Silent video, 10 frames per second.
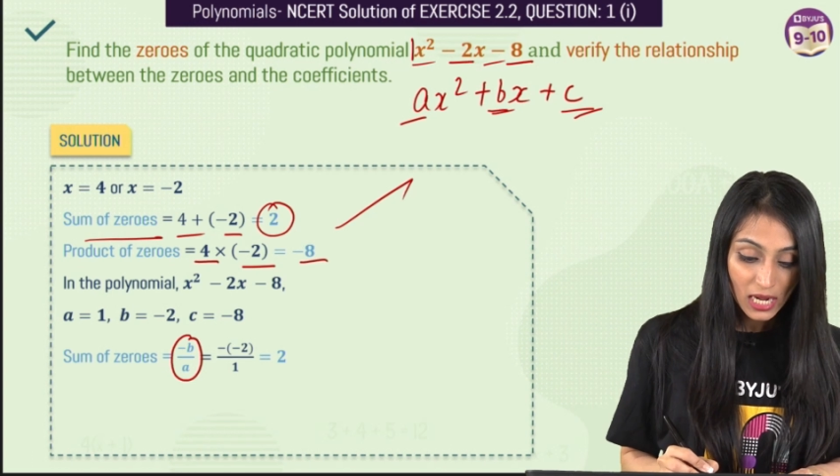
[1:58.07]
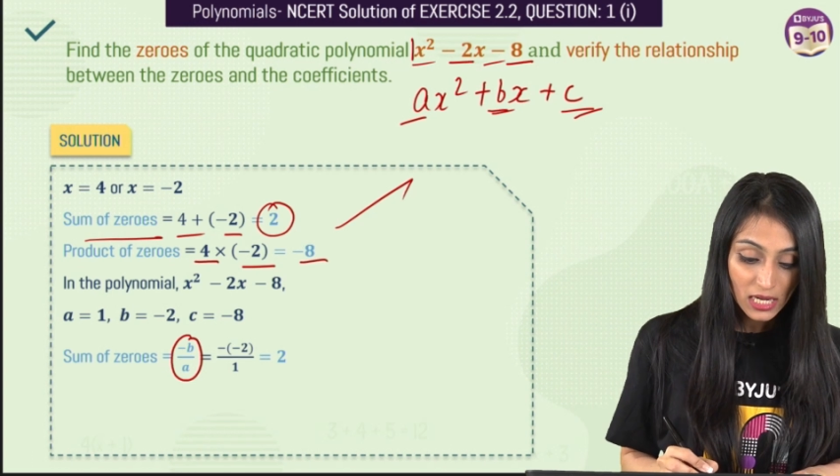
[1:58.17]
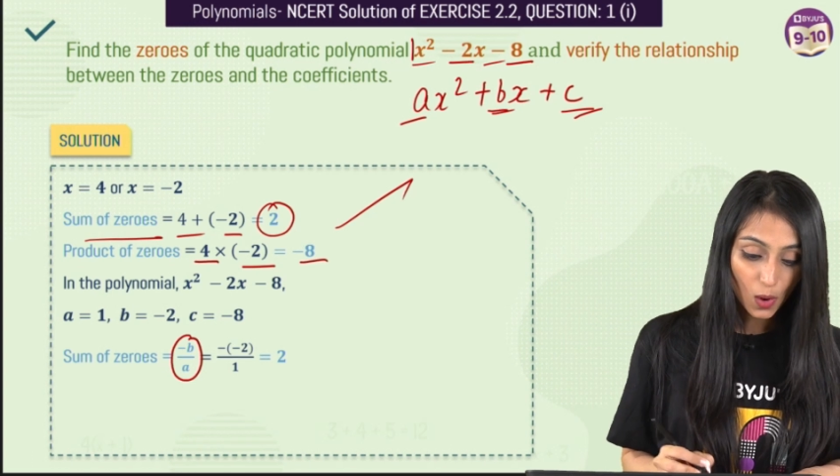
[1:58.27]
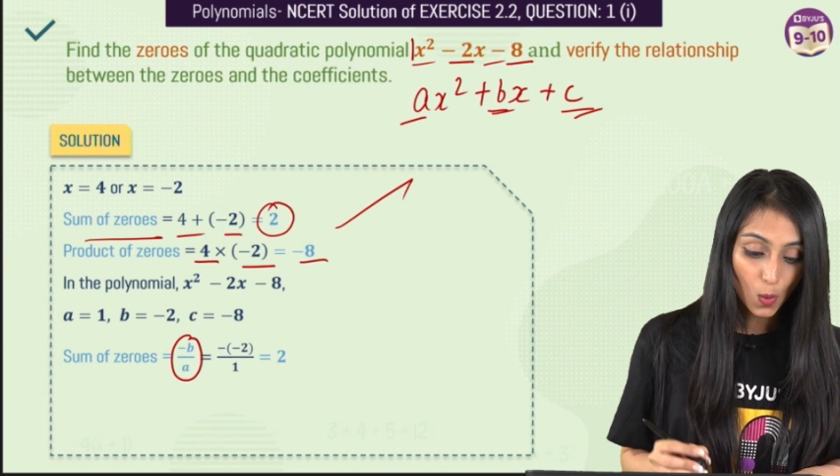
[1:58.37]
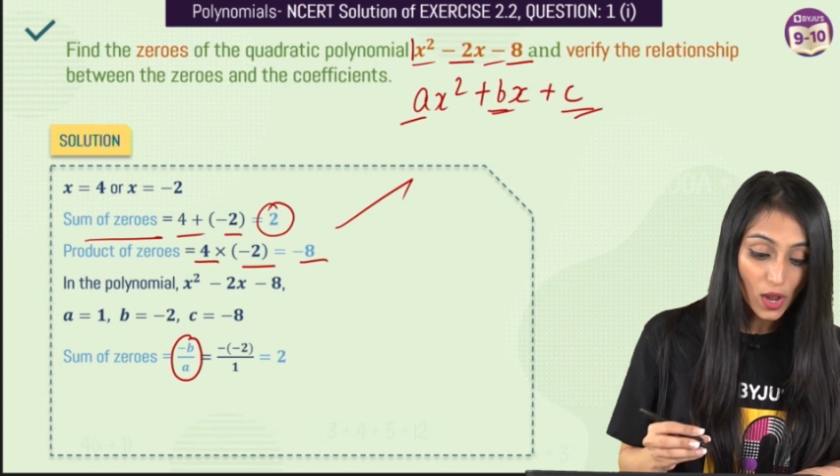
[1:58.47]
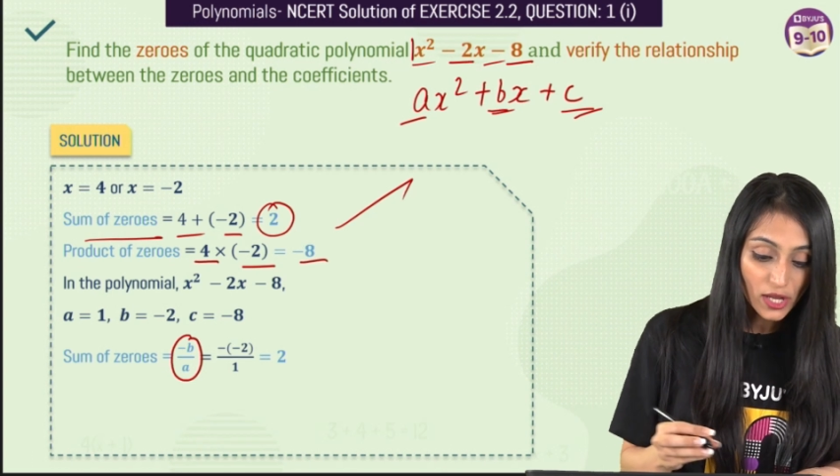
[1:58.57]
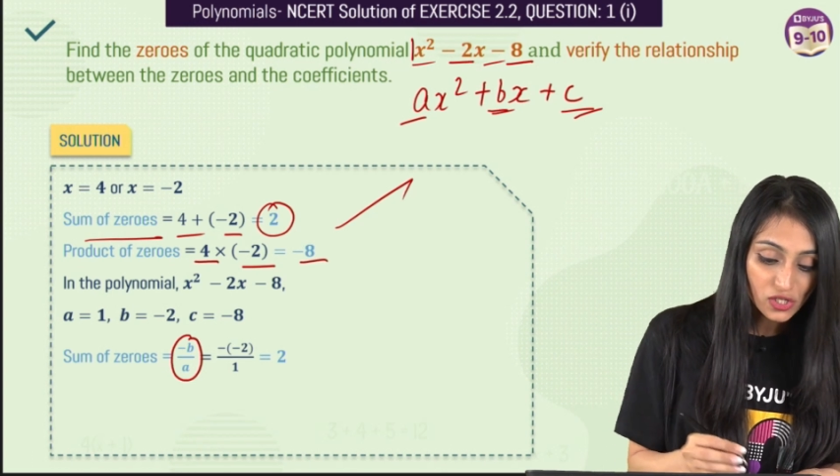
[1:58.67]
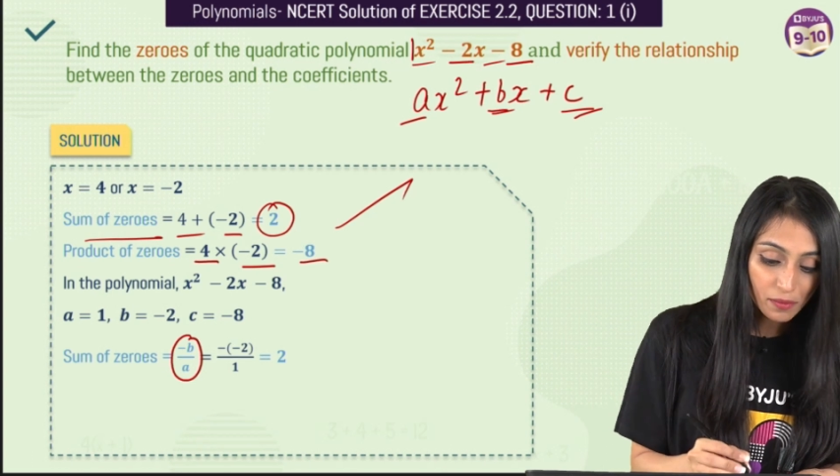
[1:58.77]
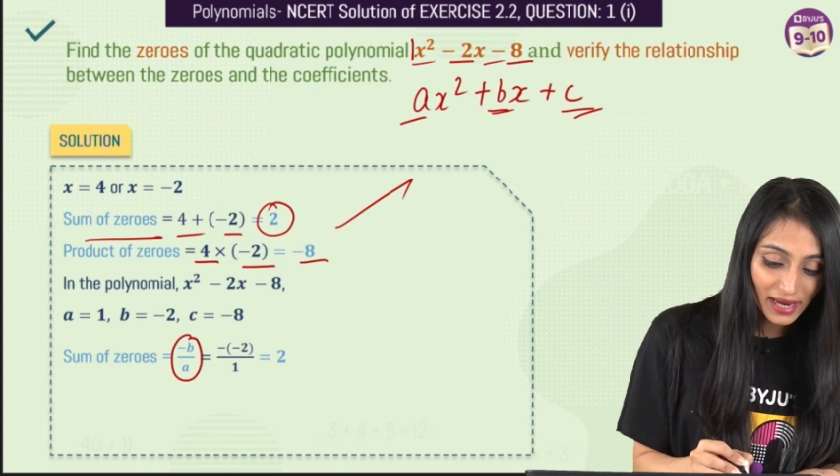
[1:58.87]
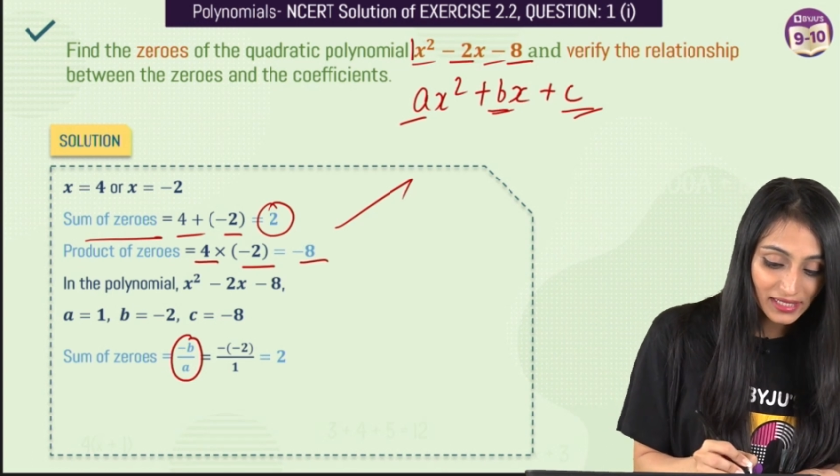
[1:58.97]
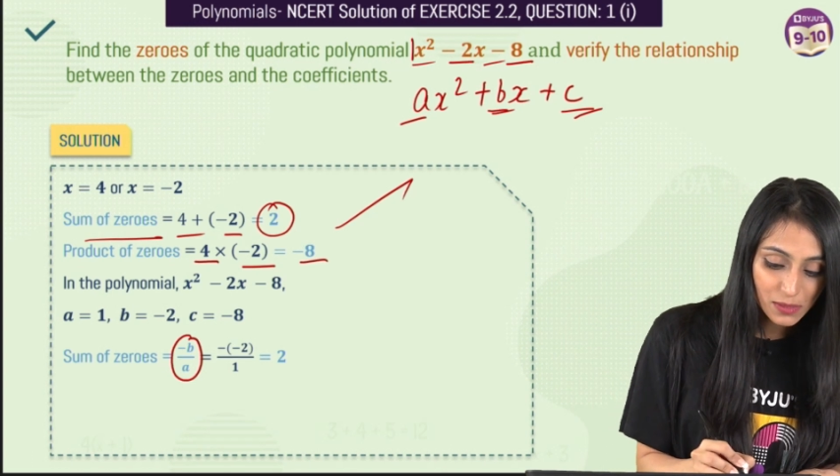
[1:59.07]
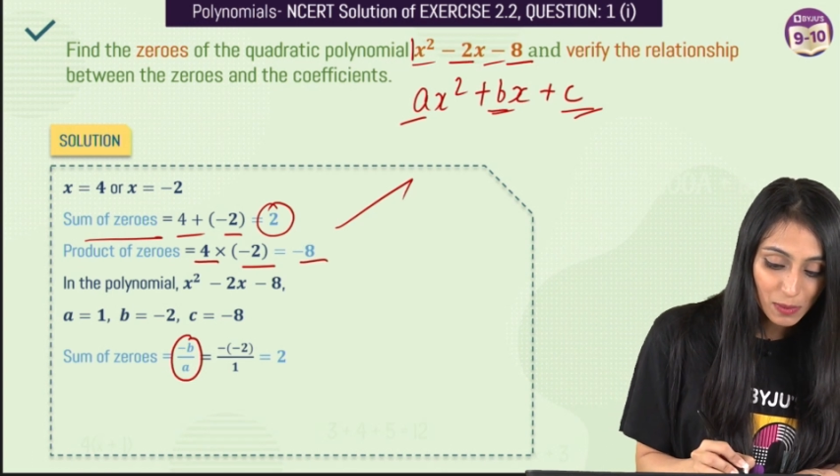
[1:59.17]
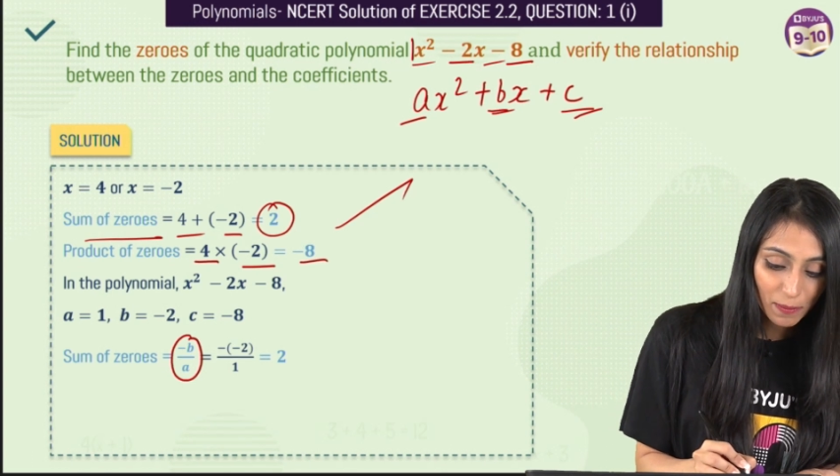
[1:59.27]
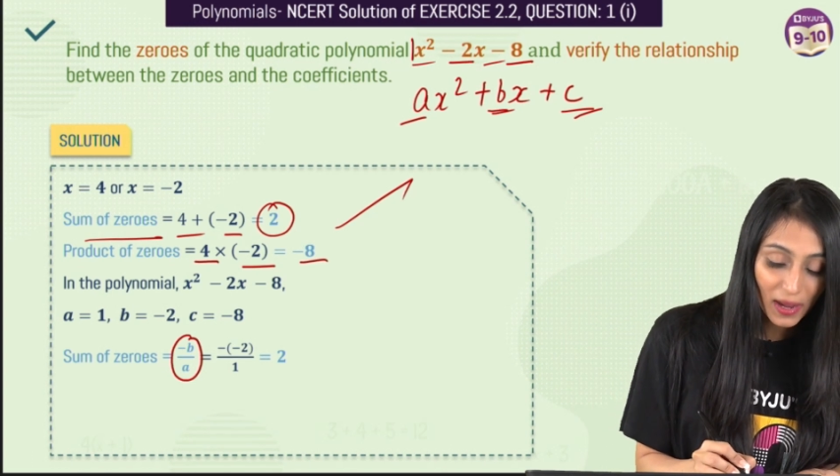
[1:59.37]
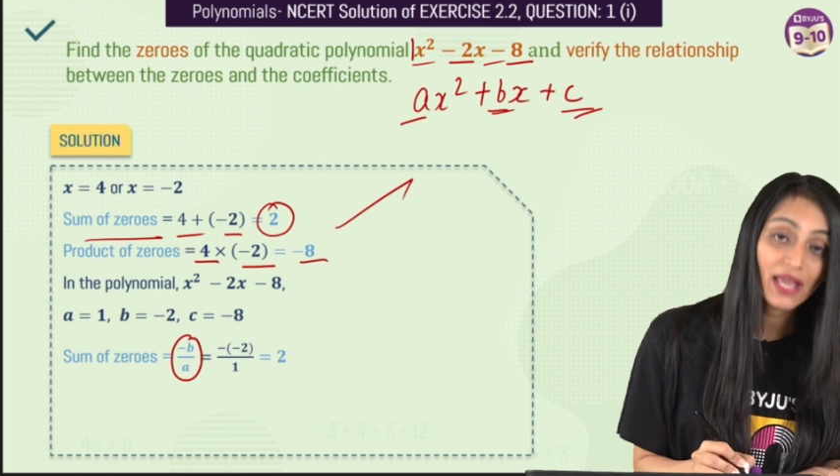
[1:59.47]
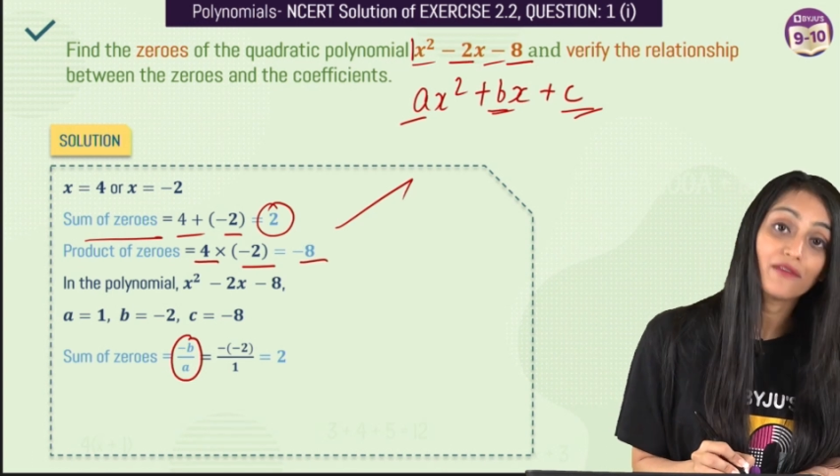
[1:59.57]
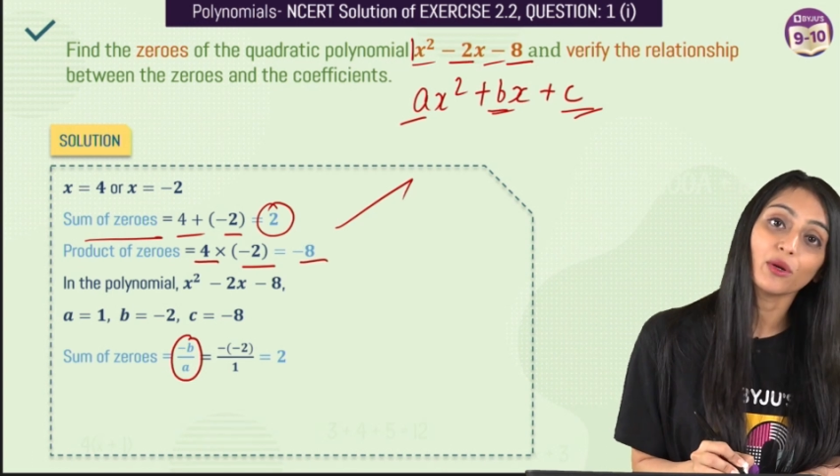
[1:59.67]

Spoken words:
Now, so minus b by a,